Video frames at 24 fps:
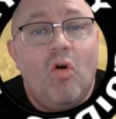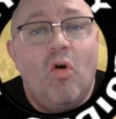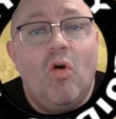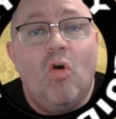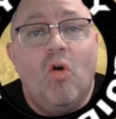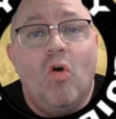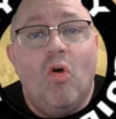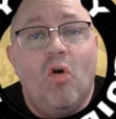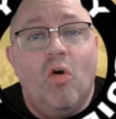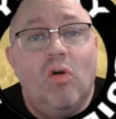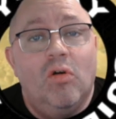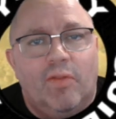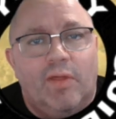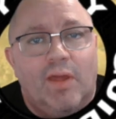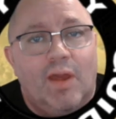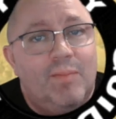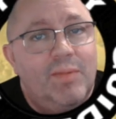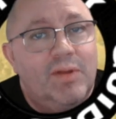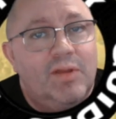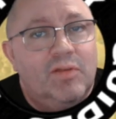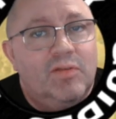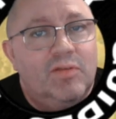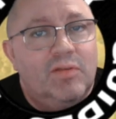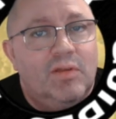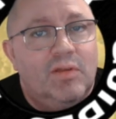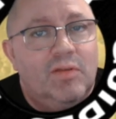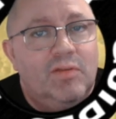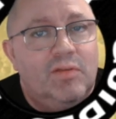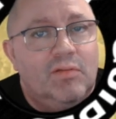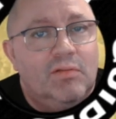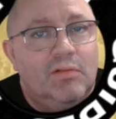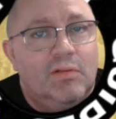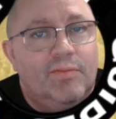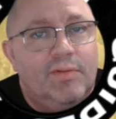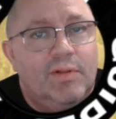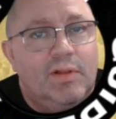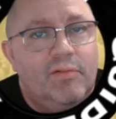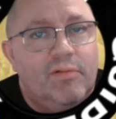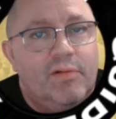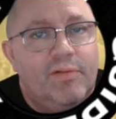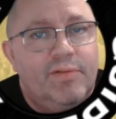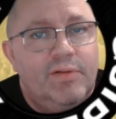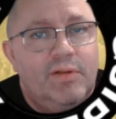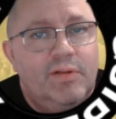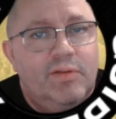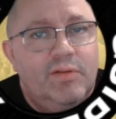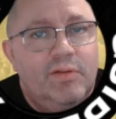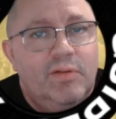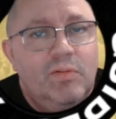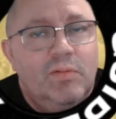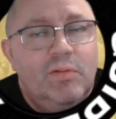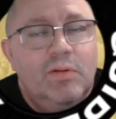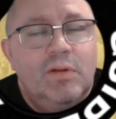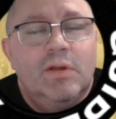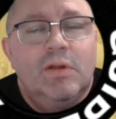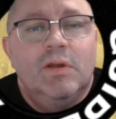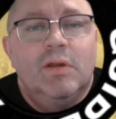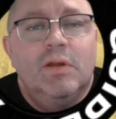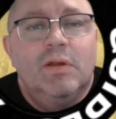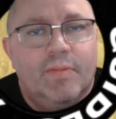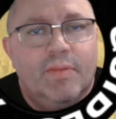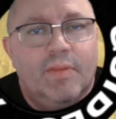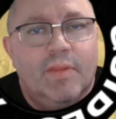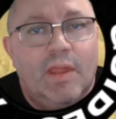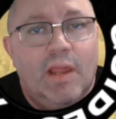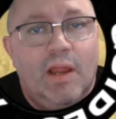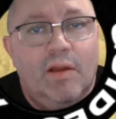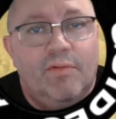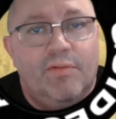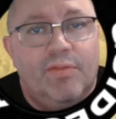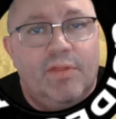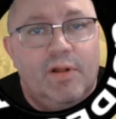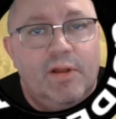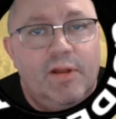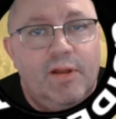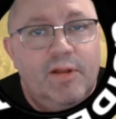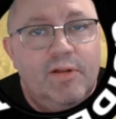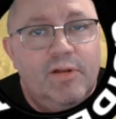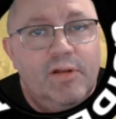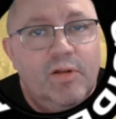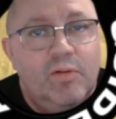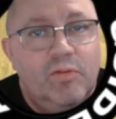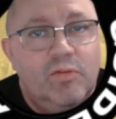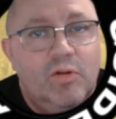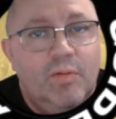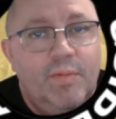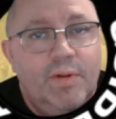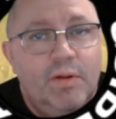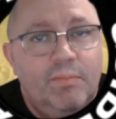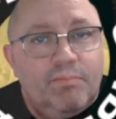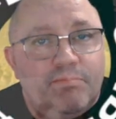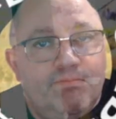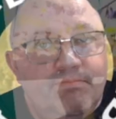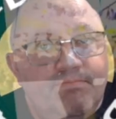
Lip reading: or the Amex as it's lovingly referred to, everything you need to know is coming up.